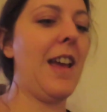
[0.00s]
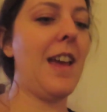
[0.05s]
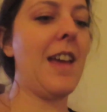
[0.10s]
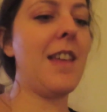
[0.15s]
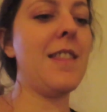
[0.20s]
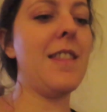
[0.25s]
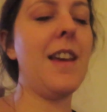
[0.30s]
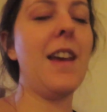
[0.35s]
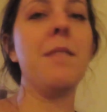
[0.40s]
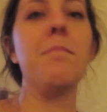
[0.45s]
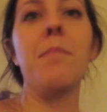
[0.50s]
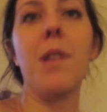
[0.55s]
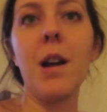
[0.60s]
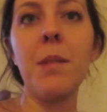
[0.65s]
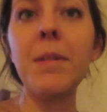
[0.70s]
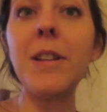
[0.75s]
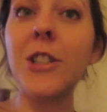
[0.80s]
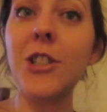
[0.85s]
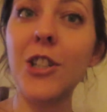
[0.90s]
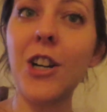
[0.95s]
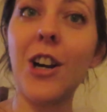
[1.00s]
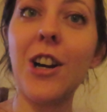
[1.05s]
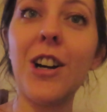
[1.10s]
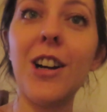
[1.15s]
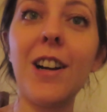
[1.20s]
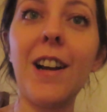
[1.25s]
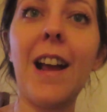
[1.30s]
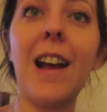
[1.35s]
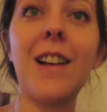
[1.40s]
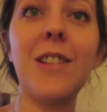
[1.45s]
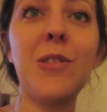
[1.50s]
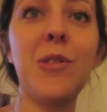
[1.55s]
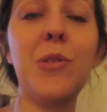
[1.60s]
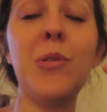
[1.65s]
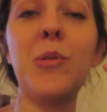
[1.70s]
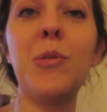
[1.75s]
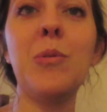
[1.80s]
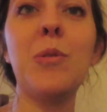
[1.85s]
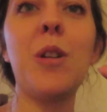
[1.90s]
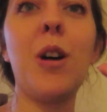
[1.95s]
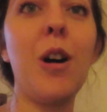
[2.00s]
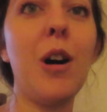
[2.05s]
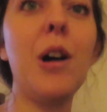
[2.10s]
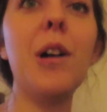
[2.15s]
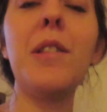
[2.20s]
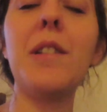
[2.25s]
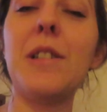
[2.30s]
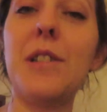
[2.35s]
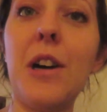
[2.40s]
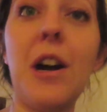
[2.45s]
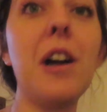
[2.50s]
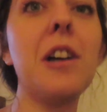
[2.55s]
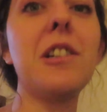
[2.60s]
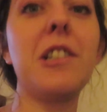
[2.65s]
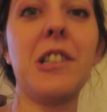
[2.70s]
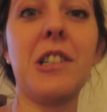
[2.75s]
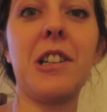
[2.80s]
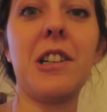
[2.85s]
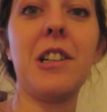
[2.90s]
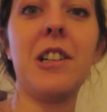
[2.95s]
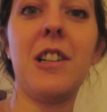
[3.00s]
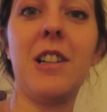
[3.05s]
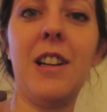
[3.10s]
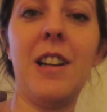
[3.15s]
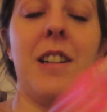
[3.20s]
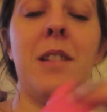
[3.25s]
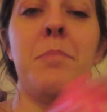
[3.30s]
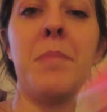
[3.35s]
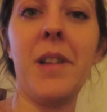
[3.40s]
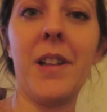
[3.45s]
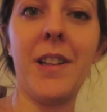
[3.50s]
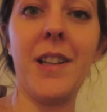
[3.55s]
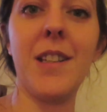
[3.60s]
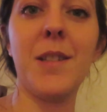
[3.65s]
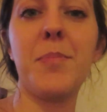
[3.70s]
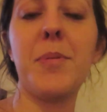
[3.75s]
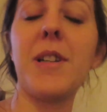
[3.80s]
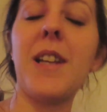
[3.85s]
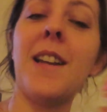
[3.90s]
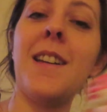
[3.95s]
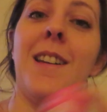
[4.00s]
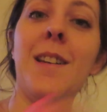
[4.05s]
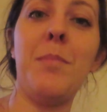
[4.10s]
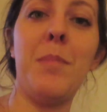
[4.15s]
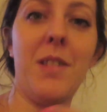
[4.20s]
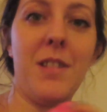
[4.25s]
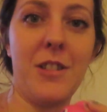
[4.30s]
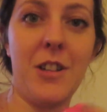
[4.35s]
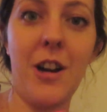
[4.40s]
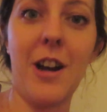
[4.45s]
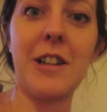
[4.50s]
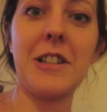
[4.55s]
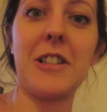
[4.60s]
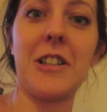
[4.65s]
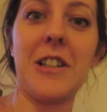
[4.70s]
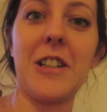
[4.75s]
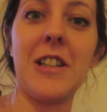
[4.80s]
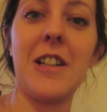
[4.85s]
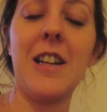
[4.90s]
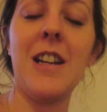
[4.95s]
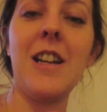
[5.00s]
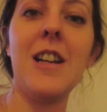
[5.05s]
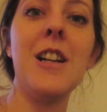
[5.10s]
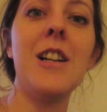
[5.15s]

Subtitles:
and then Mommy Shark has to call the doctor, and Amelia is pretending to be the doctor.